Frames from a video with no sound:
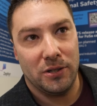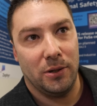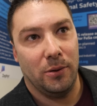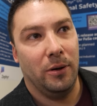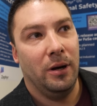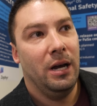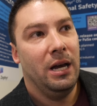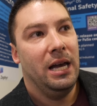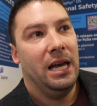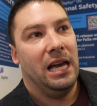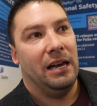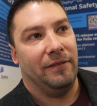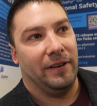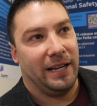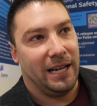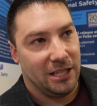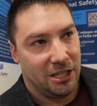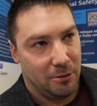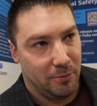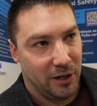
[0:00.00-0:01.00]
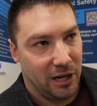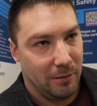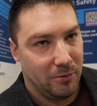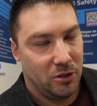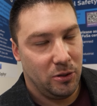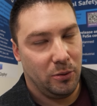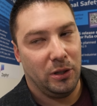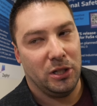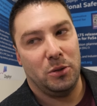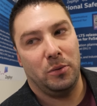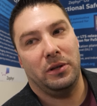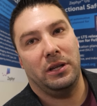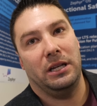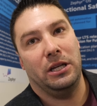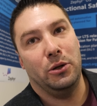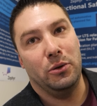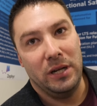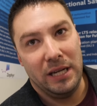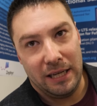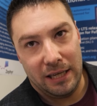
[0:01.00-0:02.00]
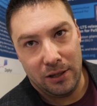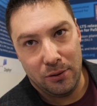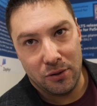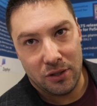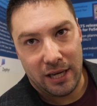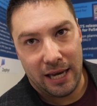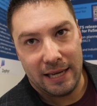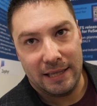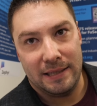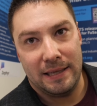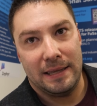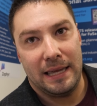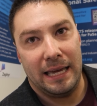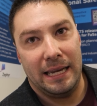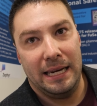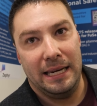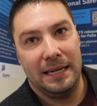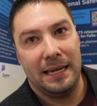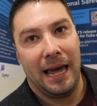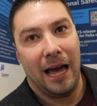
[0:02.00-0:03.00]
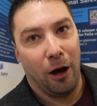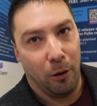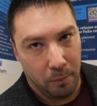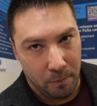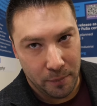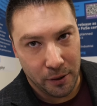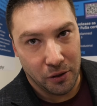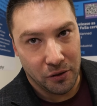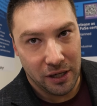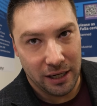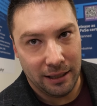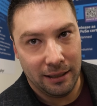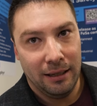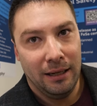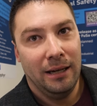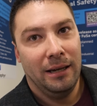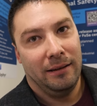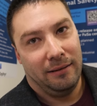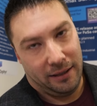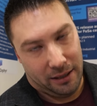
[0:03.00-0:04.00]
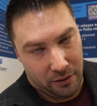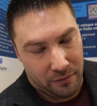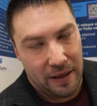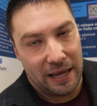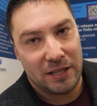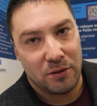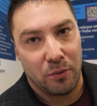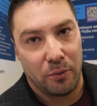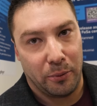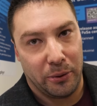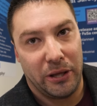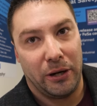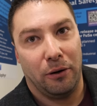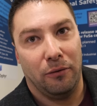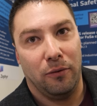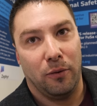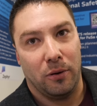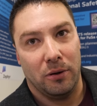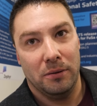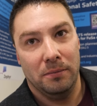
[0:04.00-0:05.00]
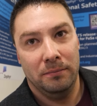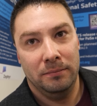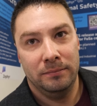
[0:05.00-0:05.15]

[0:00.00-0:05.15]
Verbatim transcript: So if a customer comes to us with a unique use case that they need to help building, you know, that's what we're there for.